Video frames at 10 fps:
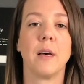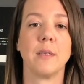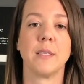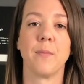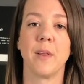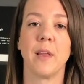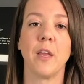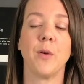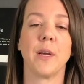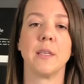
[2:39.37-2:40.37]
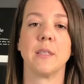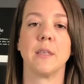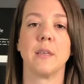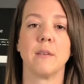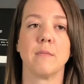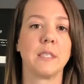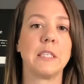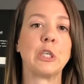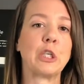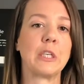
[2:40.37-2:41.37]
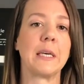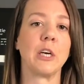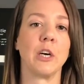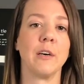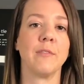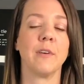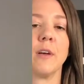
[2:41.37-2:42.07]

something that you can steer clear of.